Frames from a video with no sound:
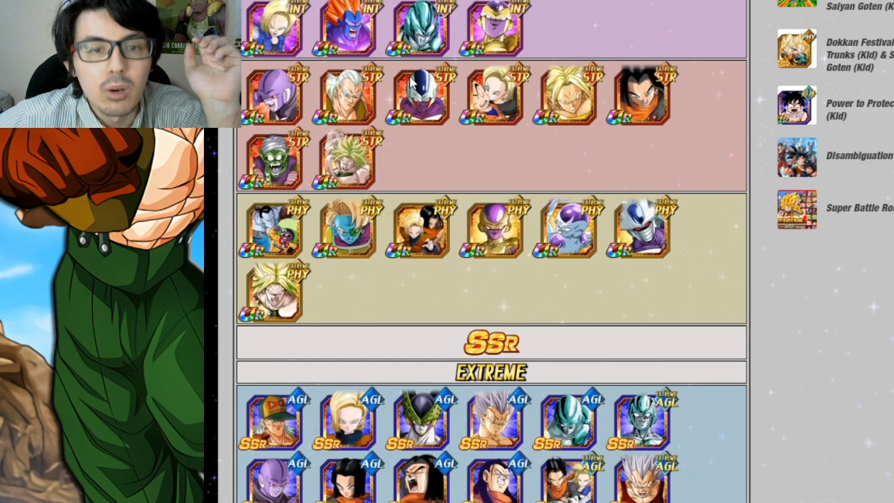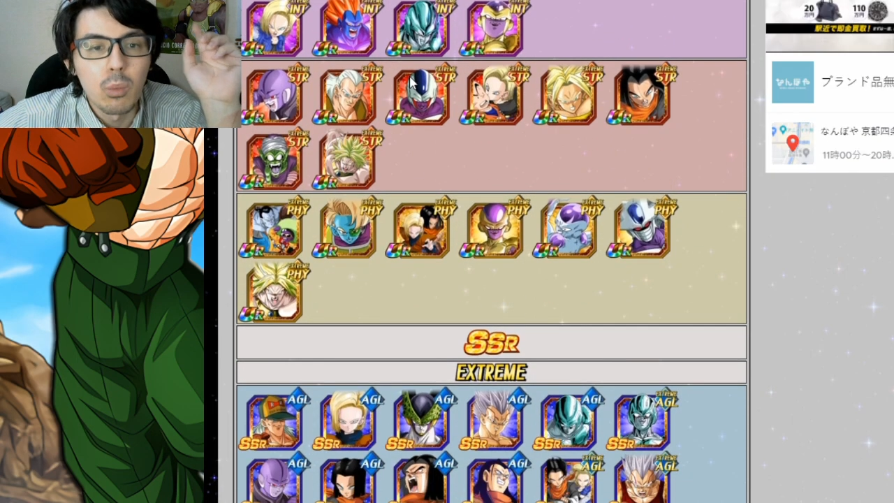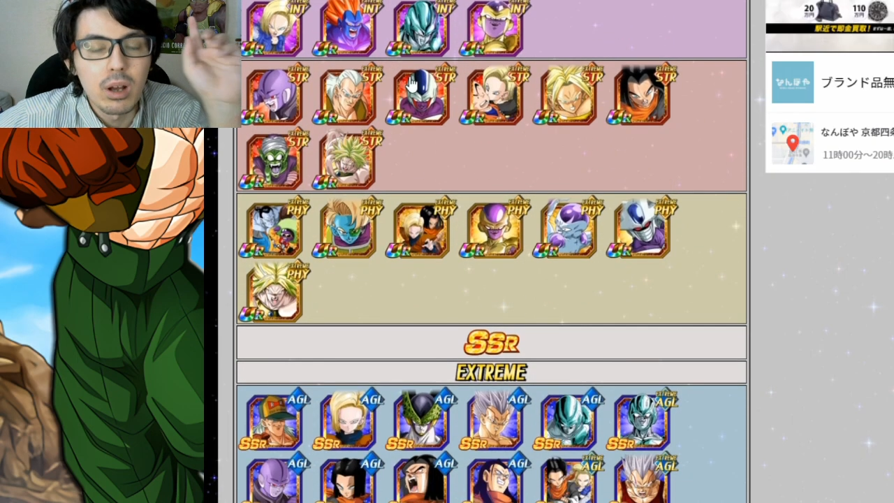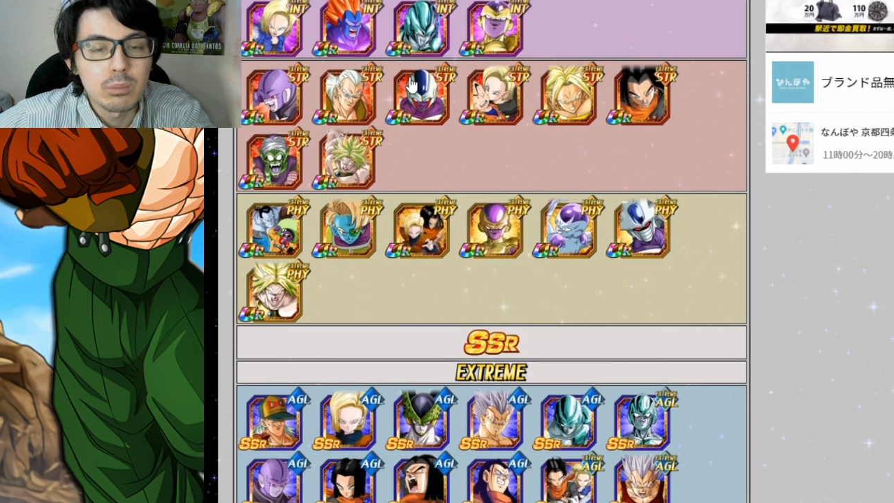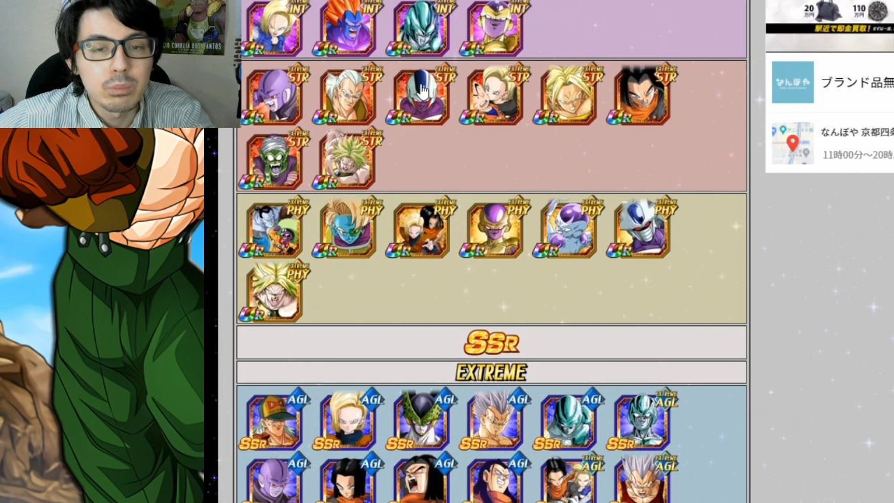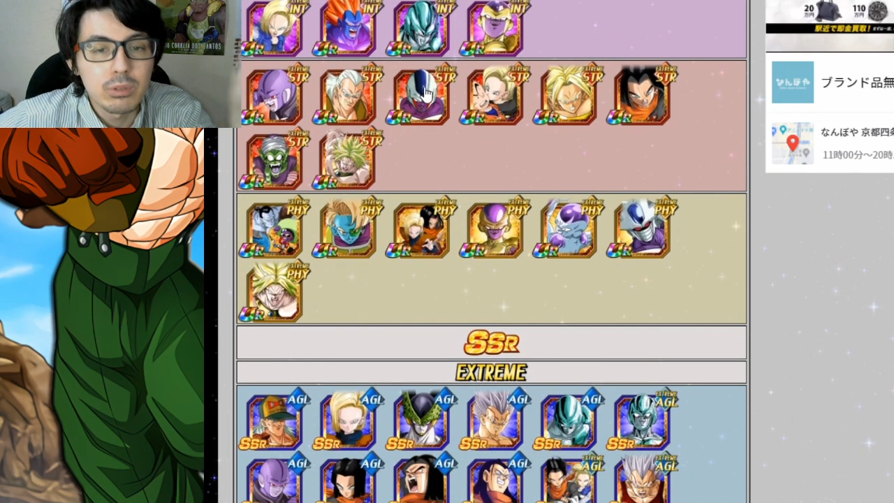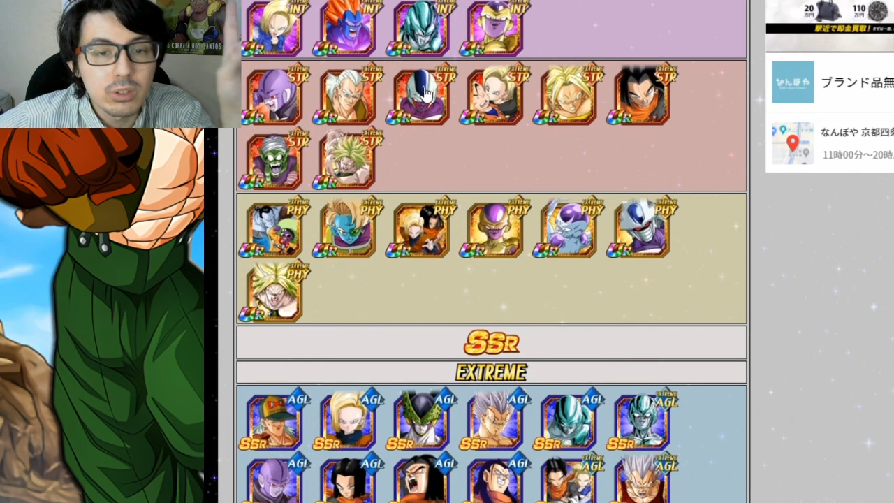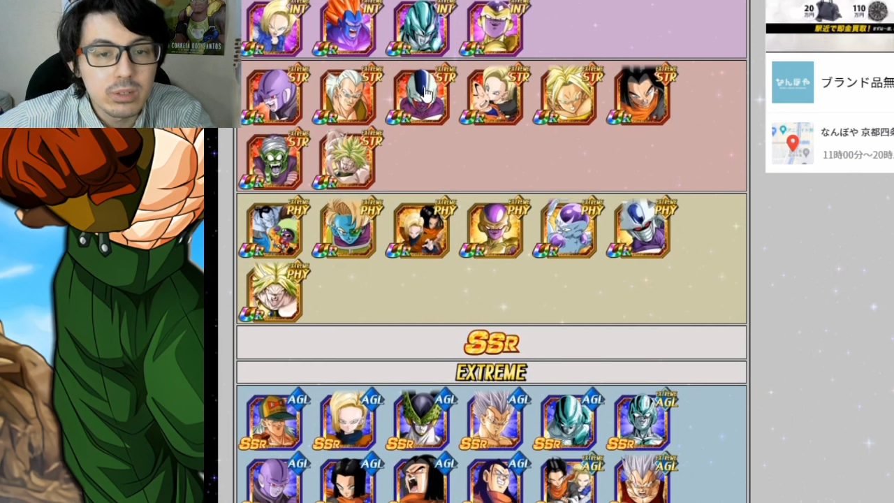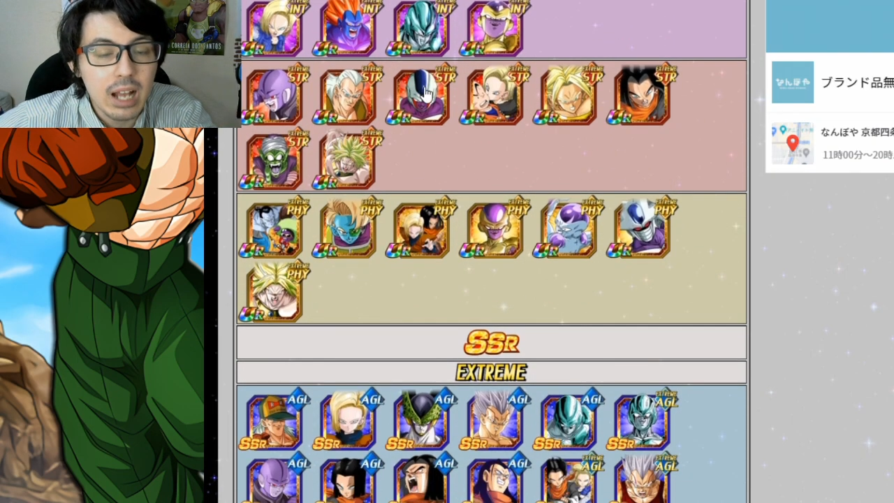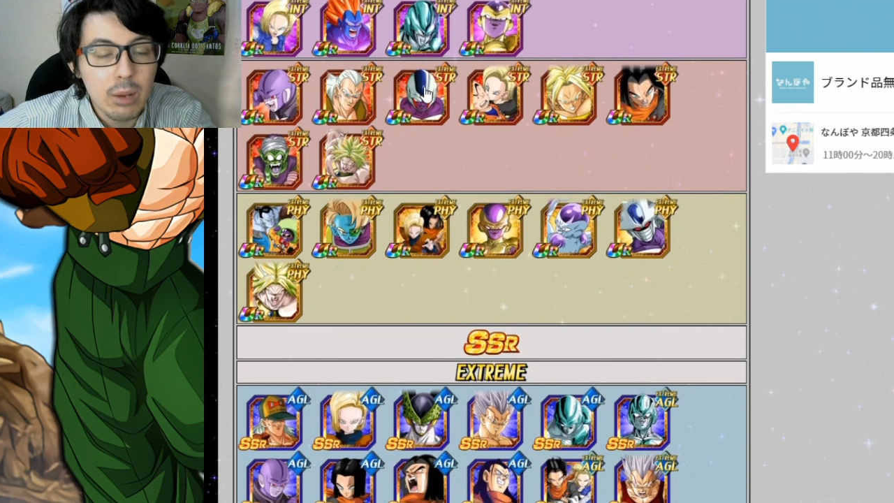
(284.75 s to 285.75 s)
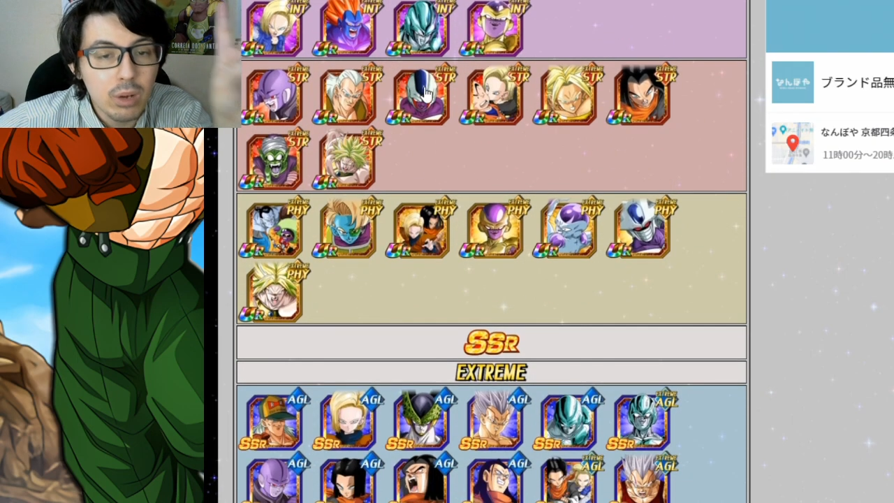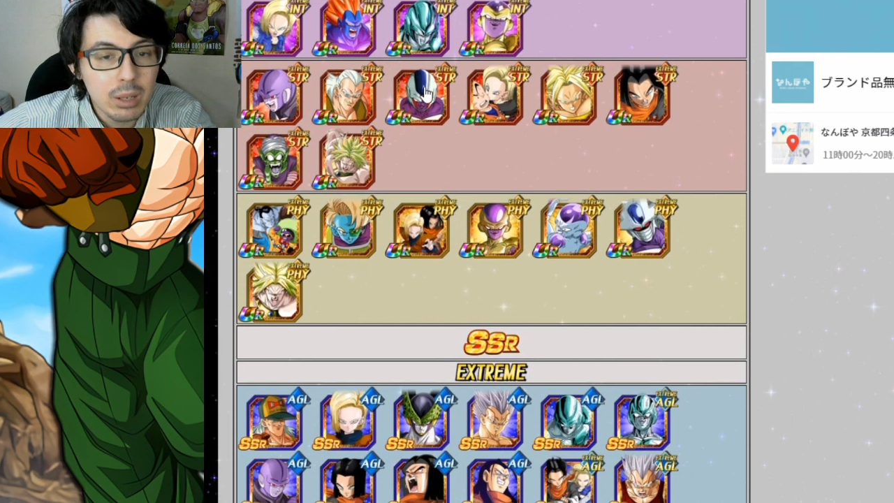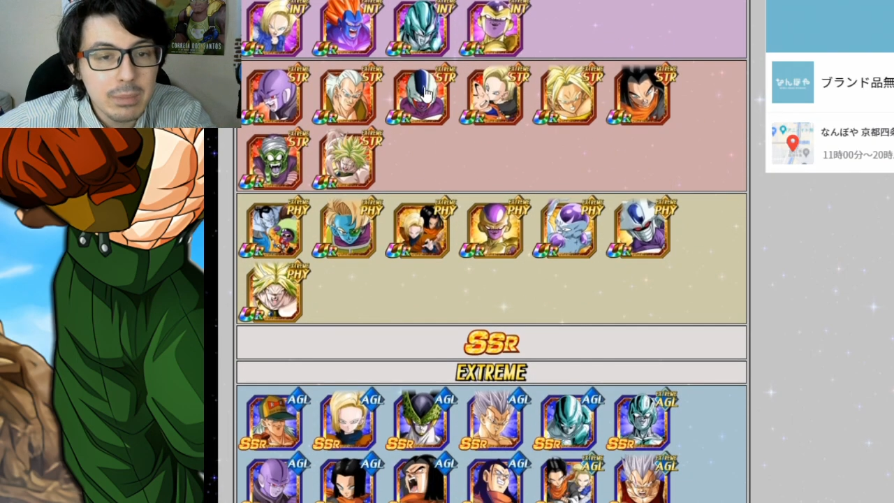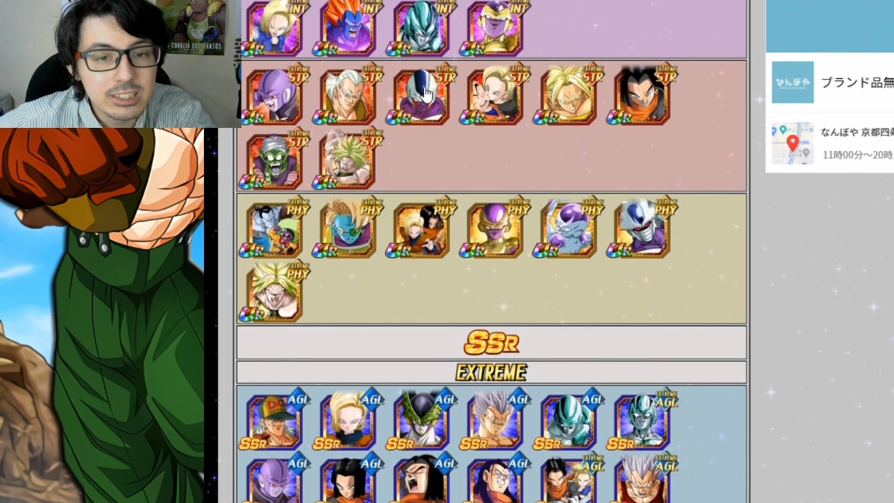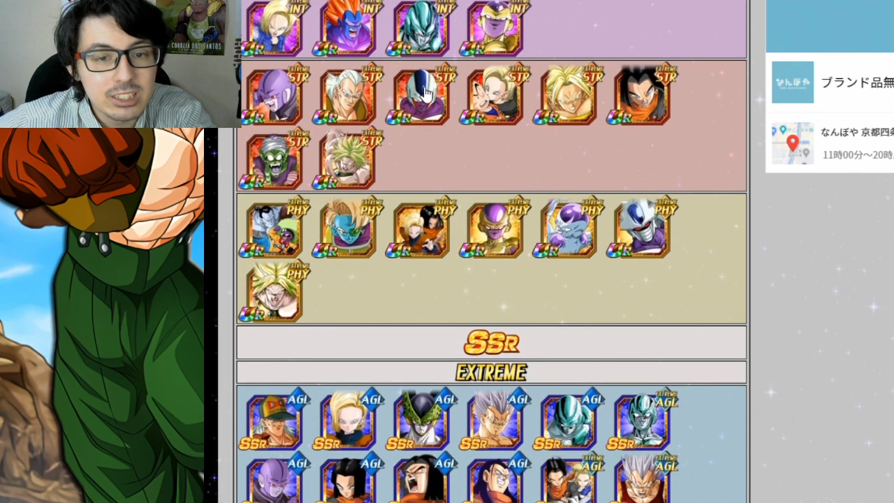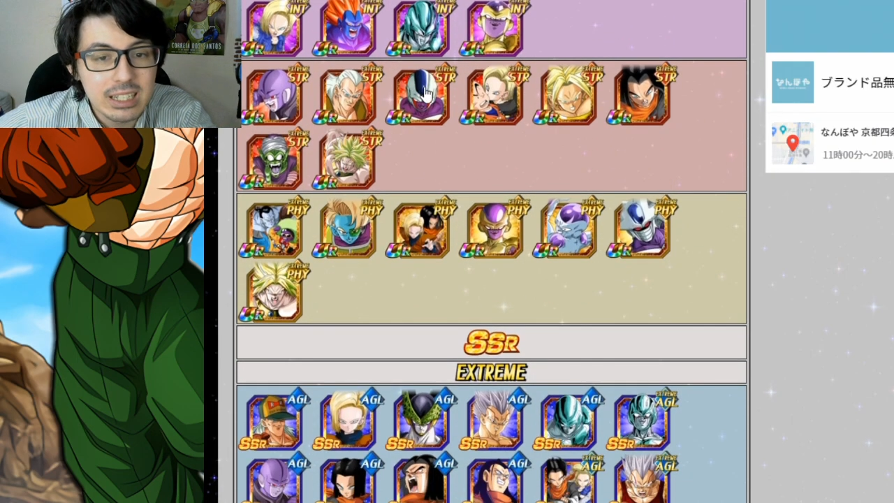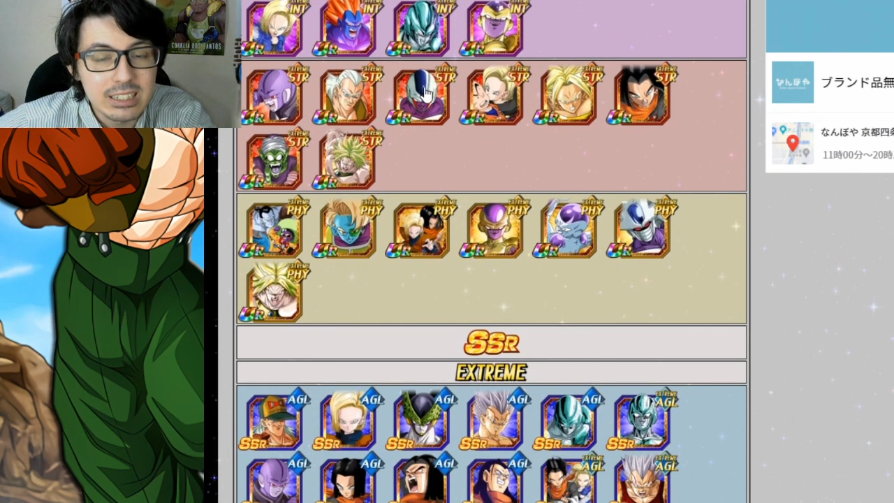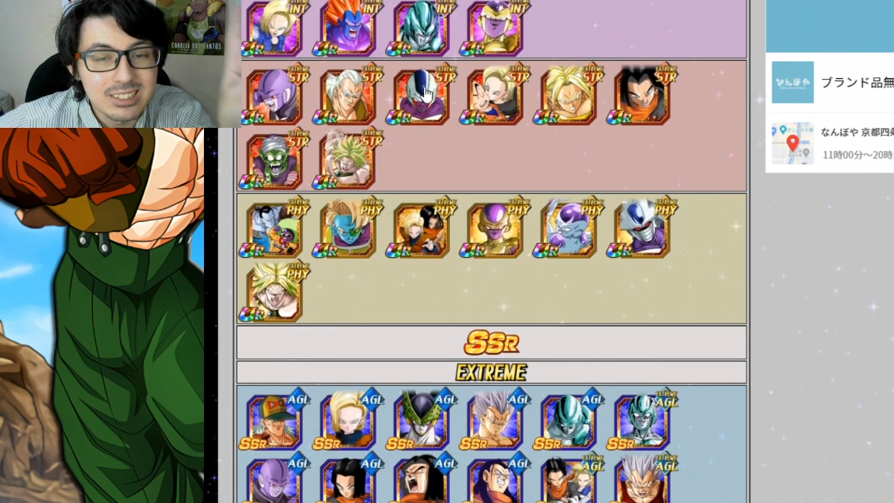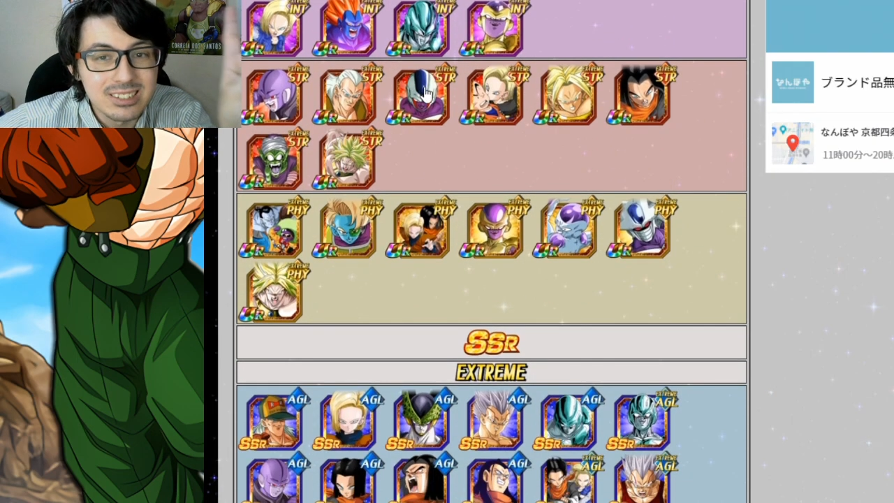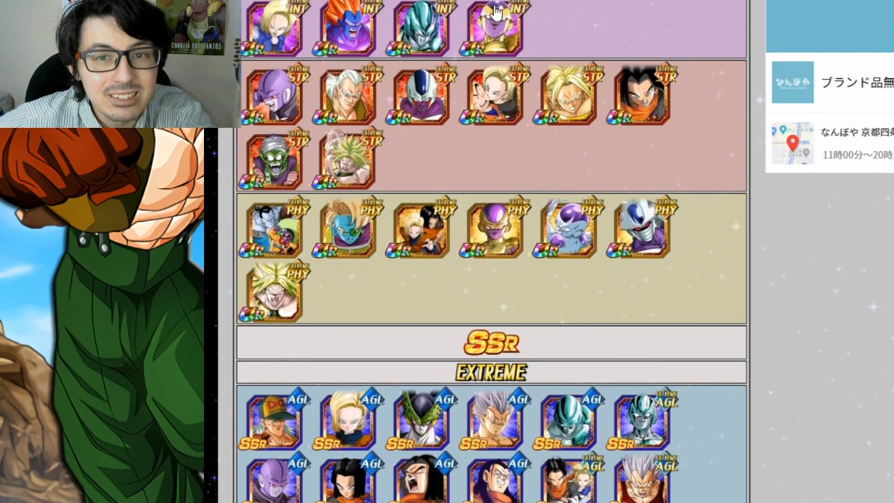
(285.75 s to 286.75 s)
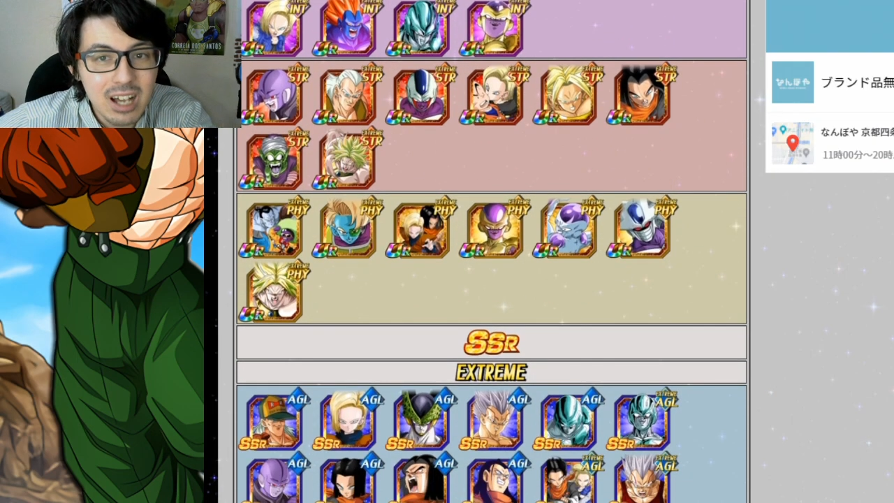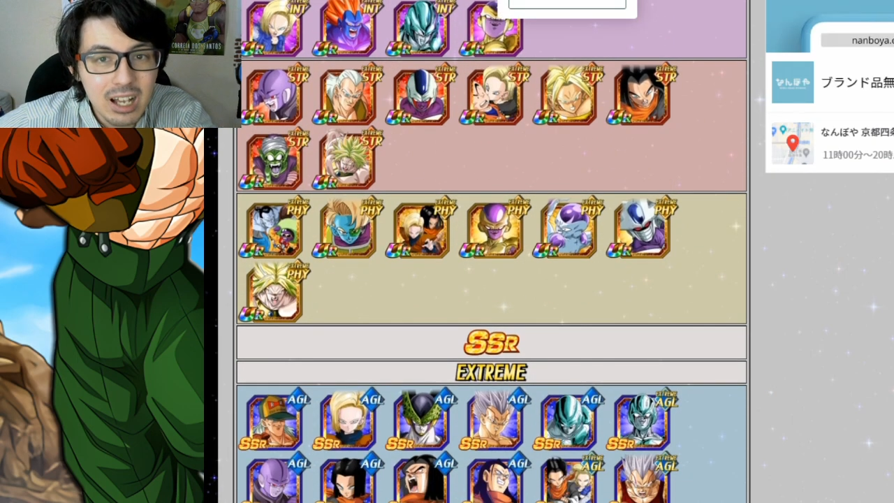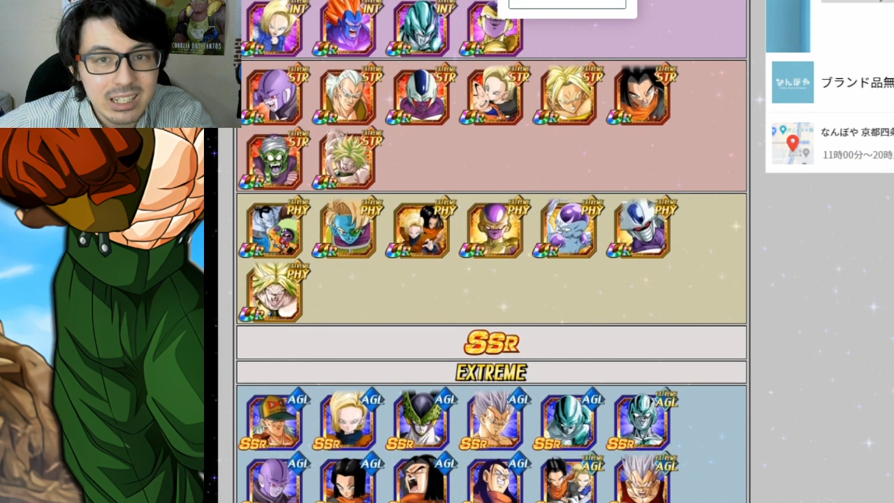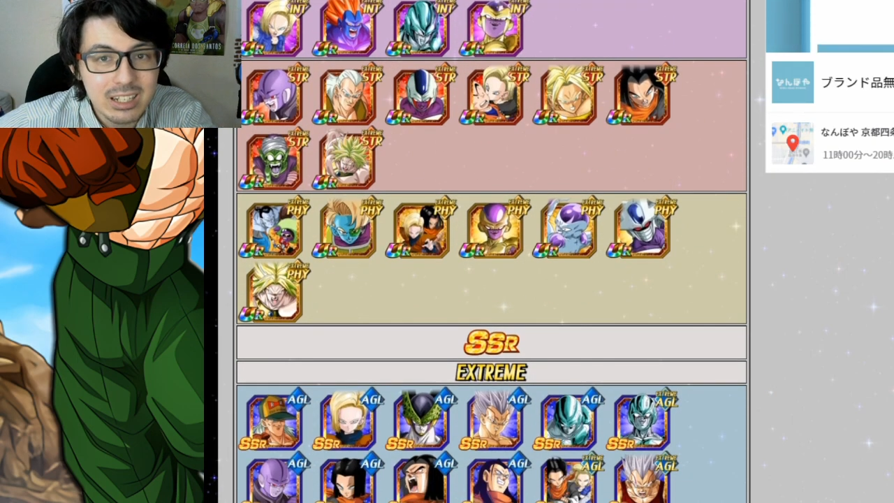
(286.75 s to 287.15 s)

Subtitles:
One unit I want to mention that is not